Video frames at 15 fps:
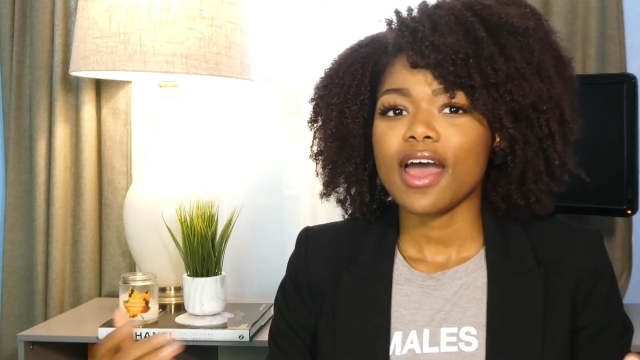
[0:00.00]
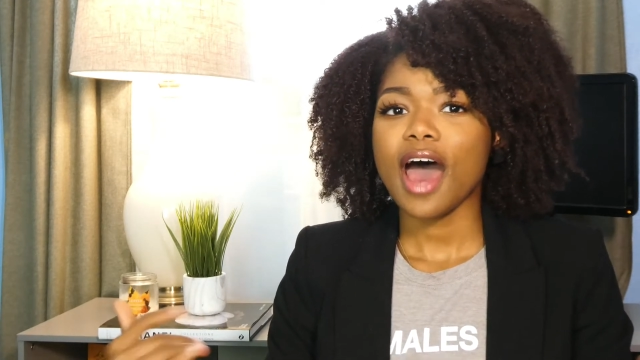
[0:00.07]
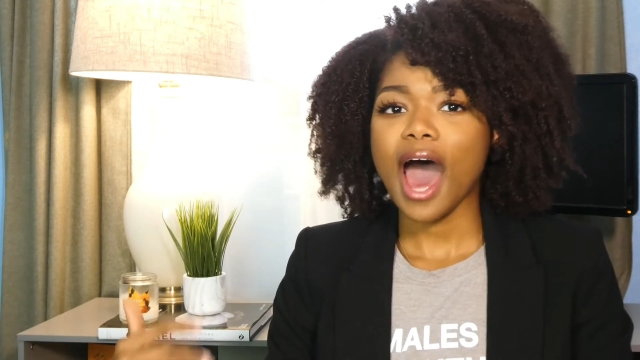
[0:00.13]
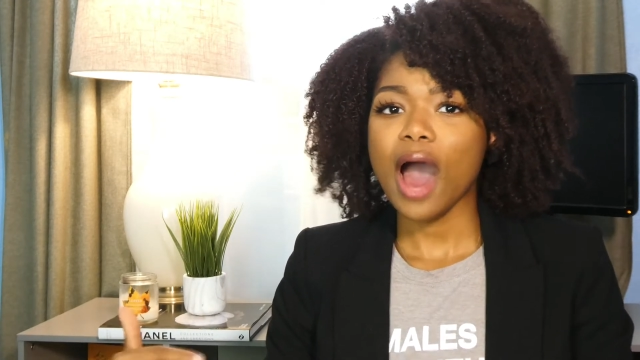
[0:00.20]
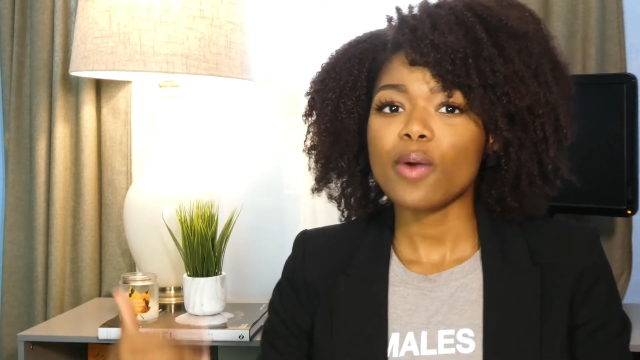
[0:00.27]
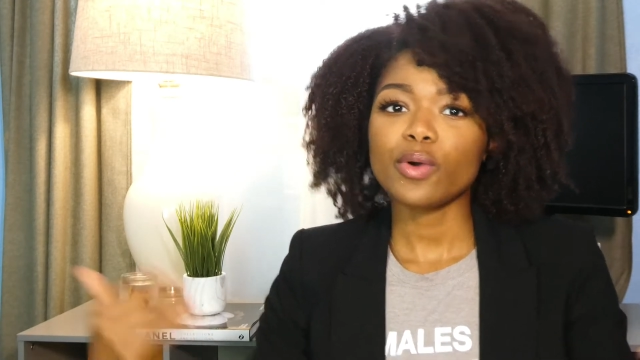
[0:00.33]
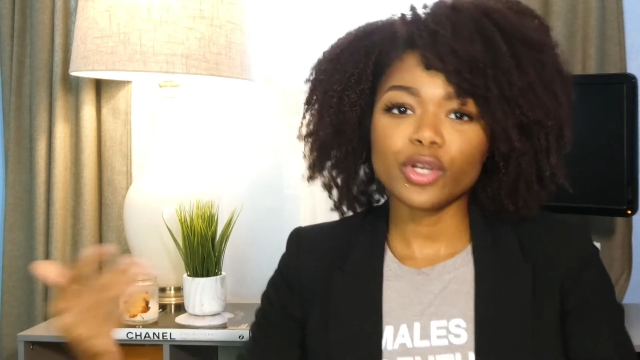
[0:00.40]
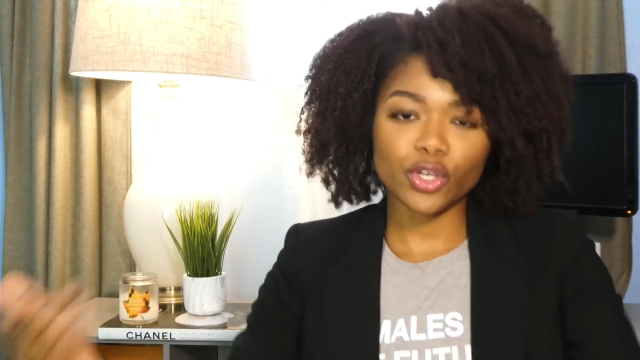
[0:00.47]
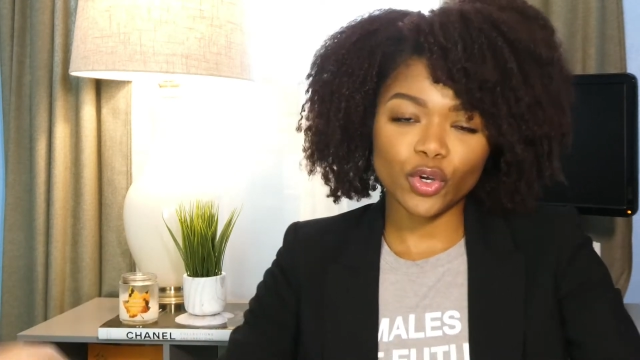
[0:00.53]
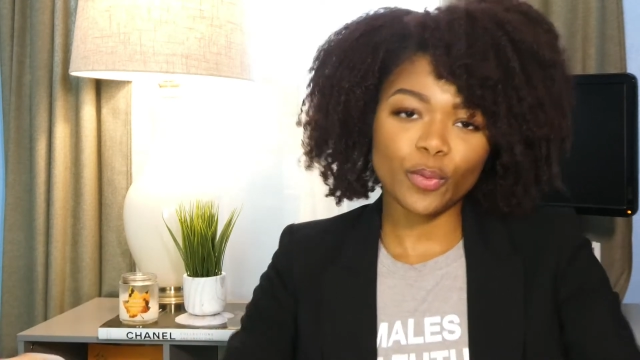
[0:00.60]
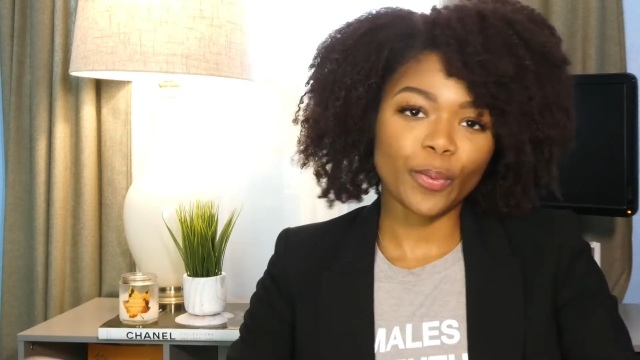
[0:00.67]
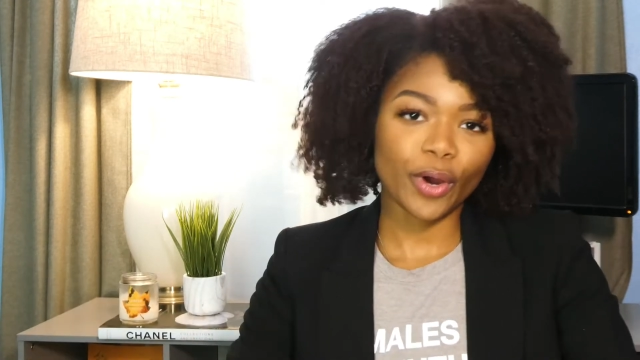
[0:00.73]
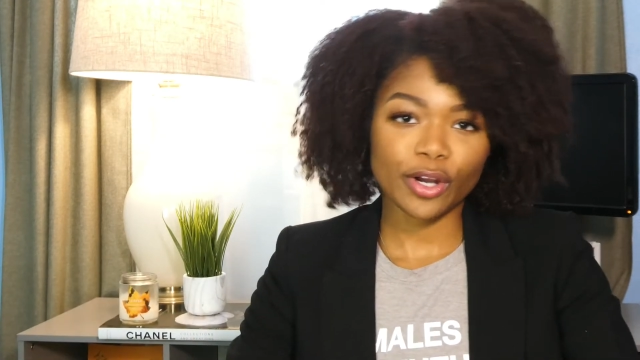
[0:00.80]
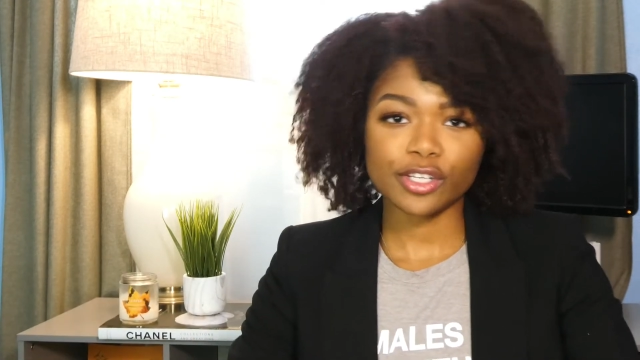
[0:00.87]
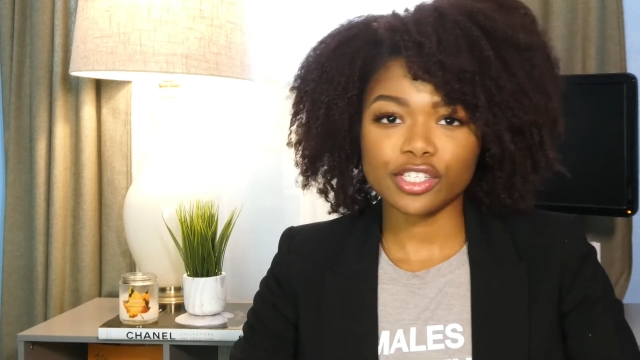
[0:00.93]
how would you
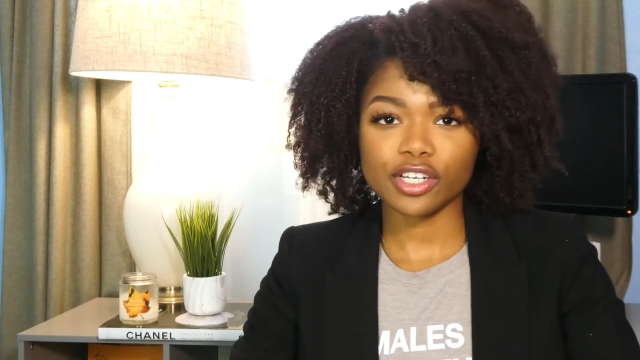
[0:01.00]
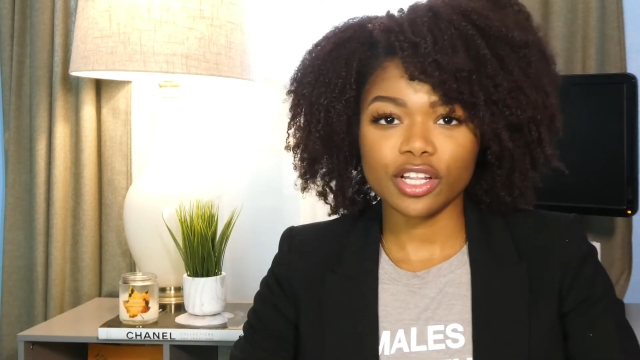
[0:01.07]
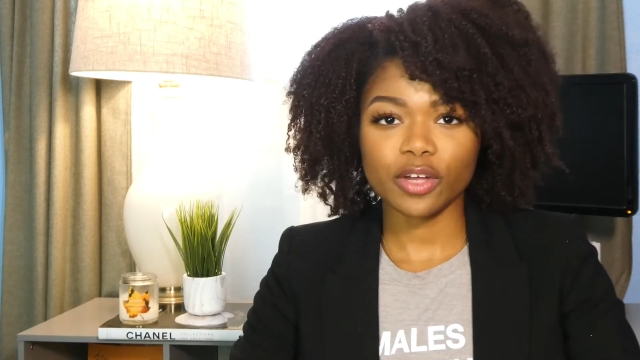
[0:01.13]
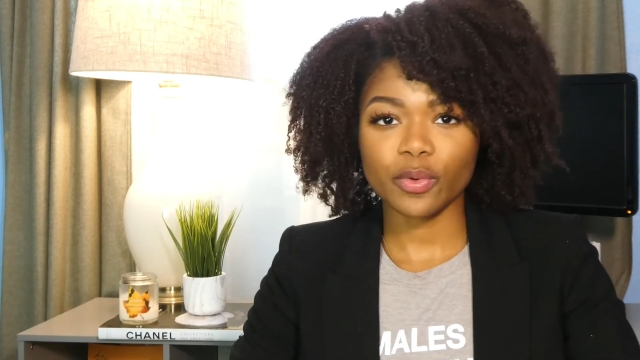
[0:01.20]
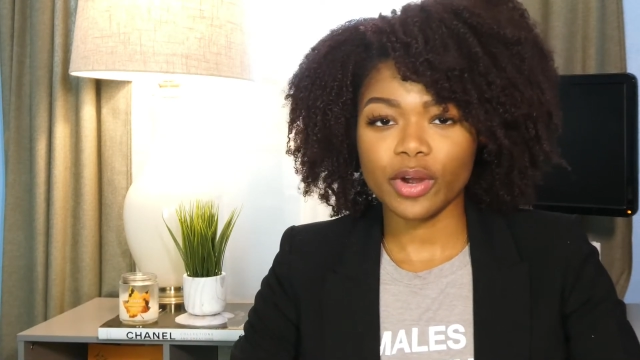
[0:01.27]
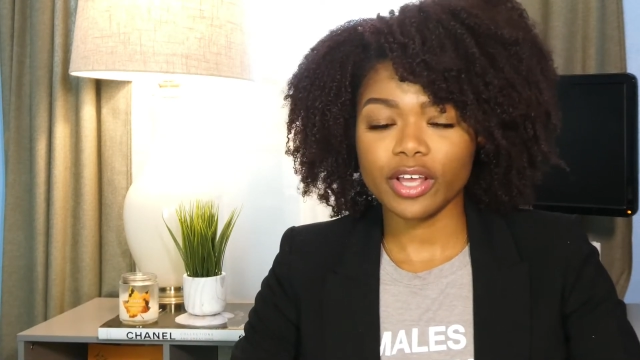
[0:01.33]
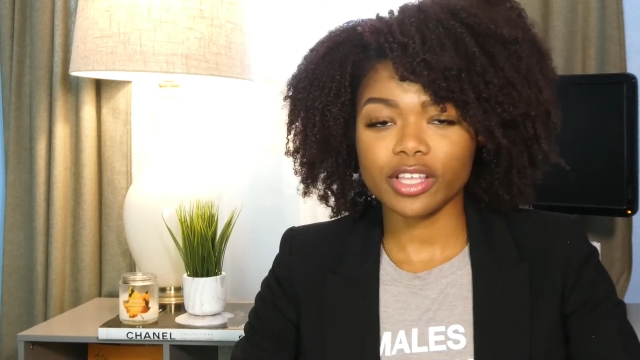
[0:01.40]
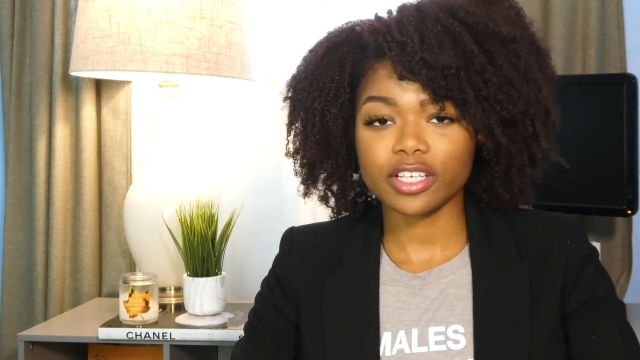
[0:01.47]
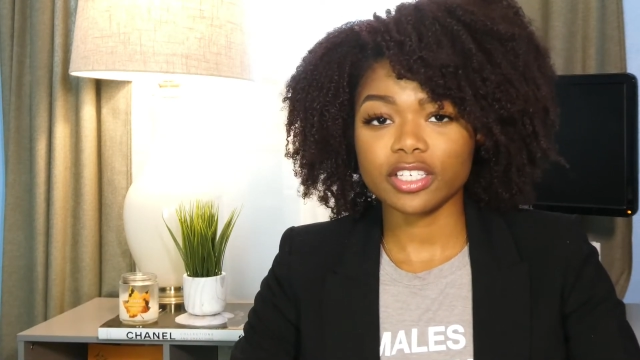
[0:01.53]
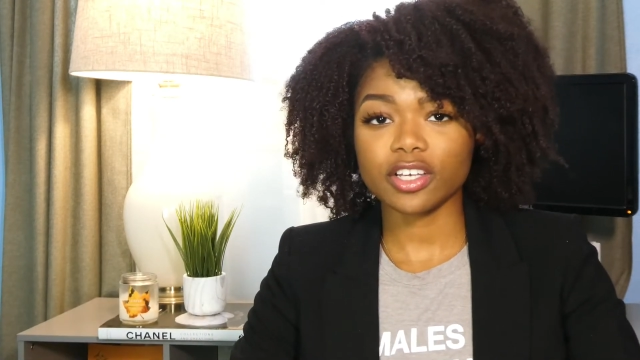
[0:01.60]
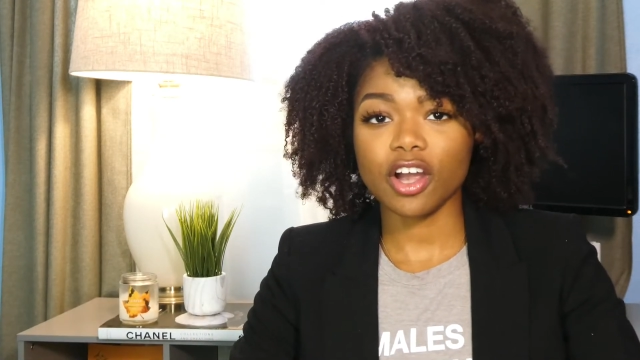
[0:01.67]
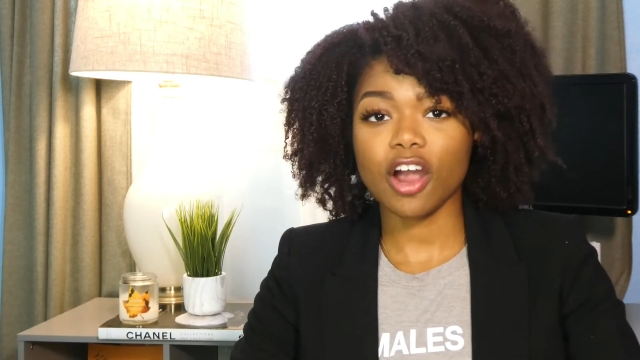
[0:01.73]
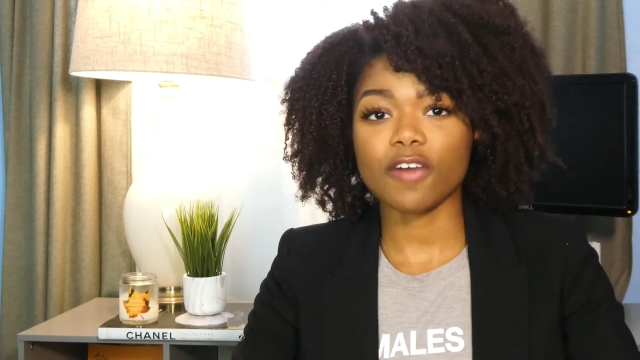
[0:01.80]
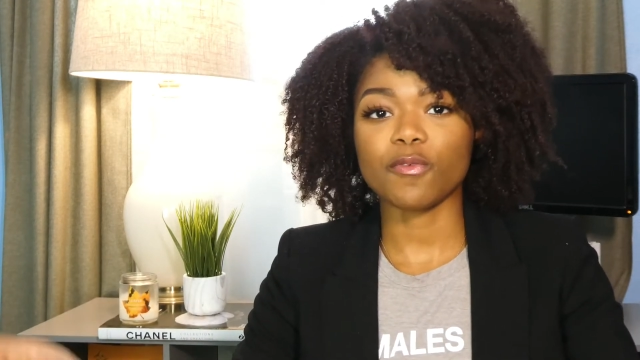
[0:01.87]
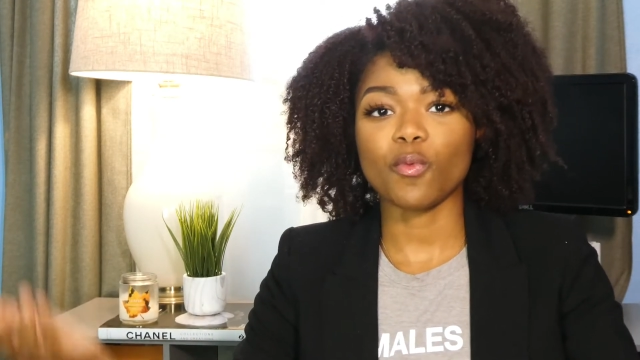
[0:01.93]
personally wear this
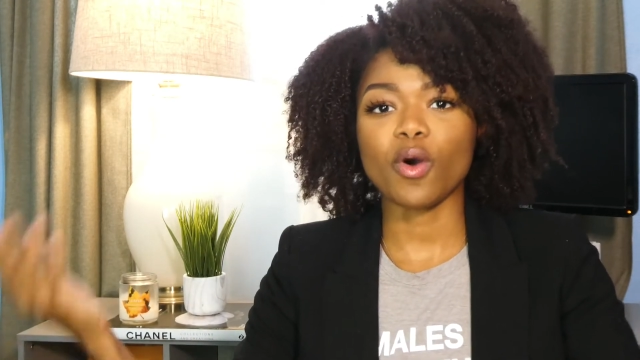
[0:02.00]
scarf?